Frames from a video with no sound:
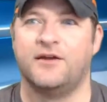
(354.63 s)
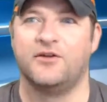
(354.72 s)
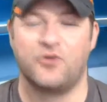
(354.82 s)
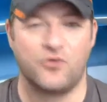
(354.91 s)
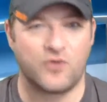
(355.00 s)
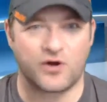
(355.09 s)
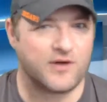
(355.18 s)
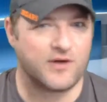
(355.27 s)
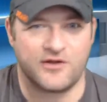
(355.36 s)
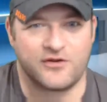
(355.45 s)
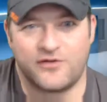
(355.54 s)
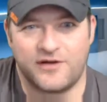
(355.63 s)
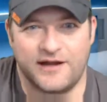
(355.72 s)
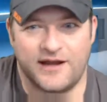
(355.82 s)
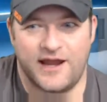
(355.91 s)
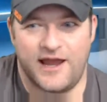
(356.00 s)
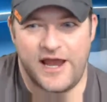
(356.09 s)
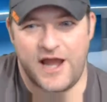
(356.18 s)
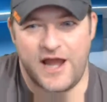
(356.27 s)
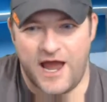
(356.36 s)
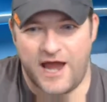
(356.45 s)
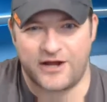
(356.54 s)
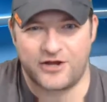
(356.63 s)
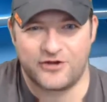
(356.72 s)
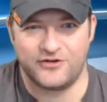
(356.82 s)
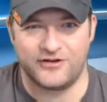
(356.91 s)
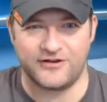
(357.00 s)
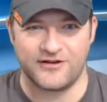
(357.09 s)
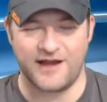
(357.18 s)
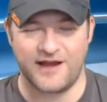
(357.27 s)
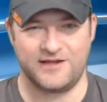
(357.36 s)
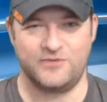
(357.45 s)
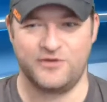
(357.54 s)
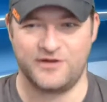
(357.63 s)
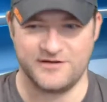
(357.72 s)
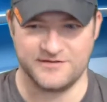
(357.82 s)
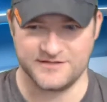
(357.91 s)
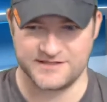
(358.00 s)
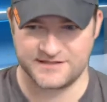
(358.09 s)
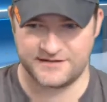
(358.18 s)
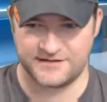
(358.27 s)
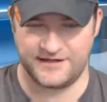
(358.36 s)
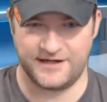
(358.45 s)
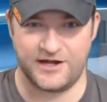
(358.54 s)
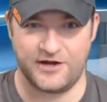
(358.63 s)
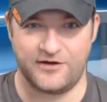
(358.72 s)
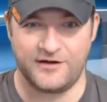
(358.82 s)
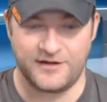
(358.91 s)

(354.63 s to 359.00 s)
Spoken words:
to work well in the ring. And I couldn't like it because, you know,